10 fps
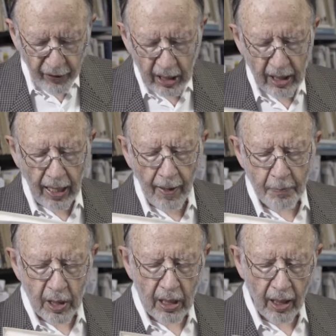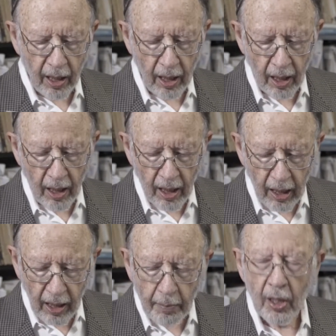it adapts the
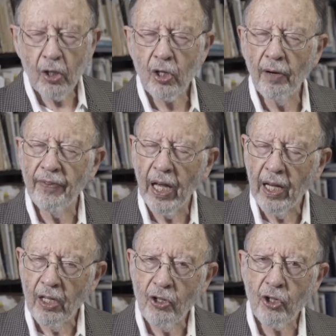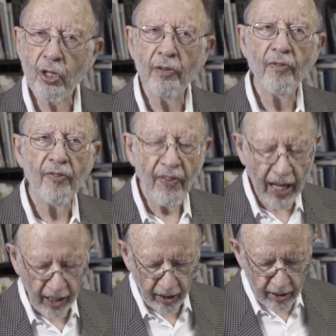image of ancient
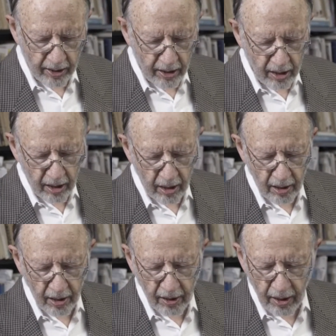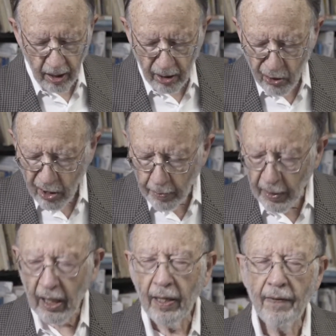facts to the
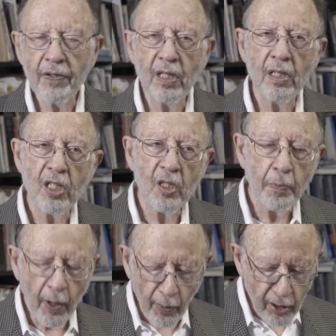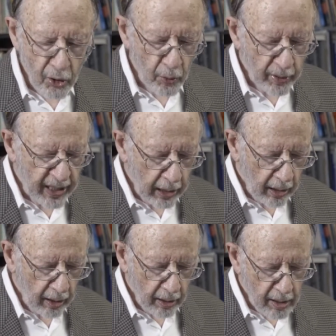beliefs and spiritual
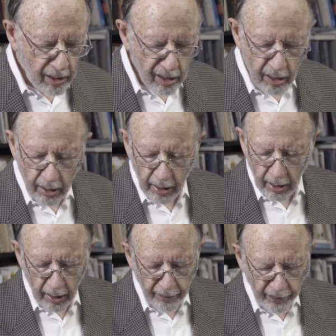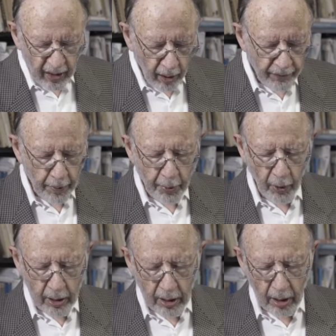needs of the
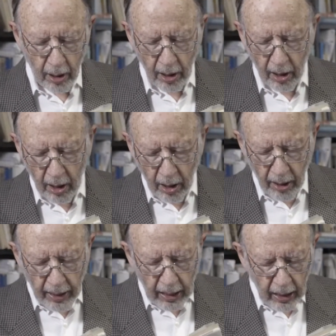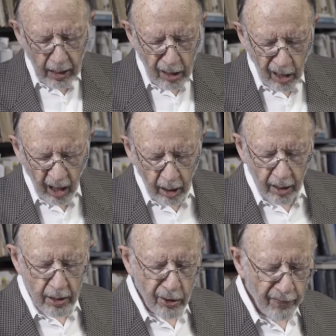present, then a
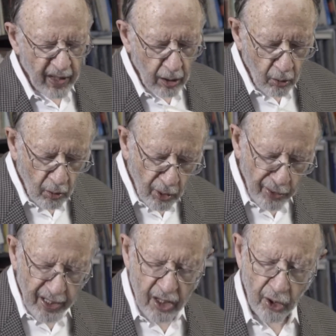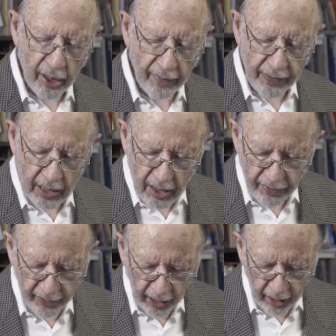knowledge of the origin of these
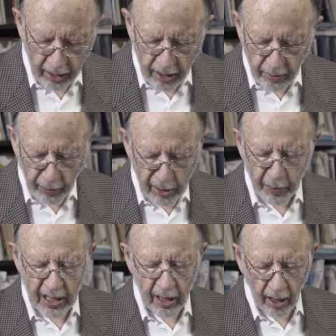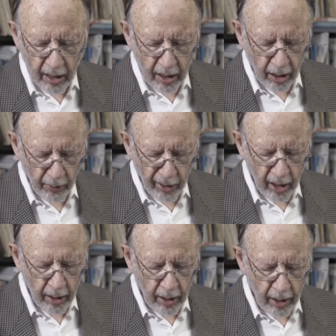facts must be secondary,
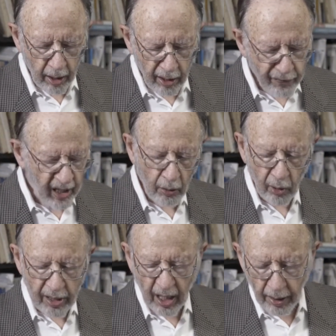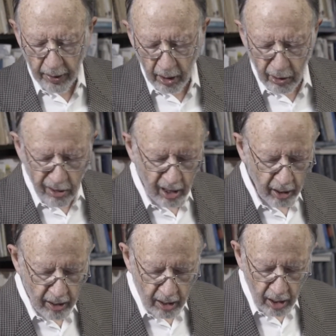if not altogether
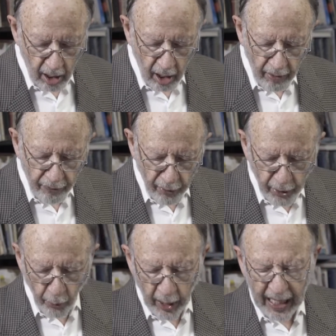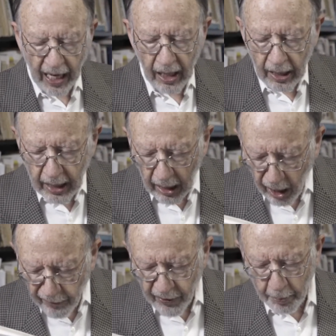useless, for the reality
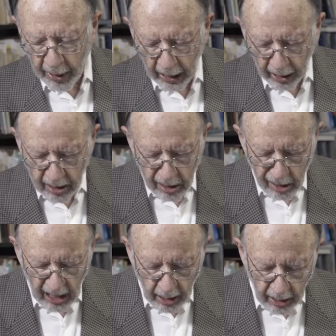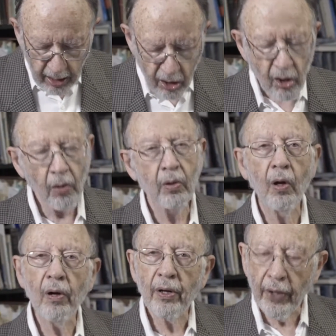of the past is no
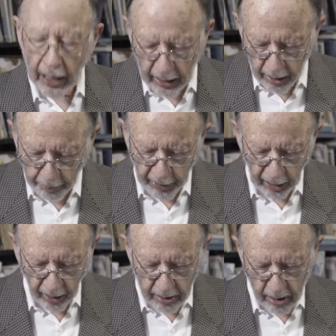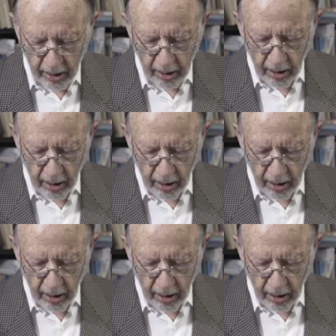longer in the past."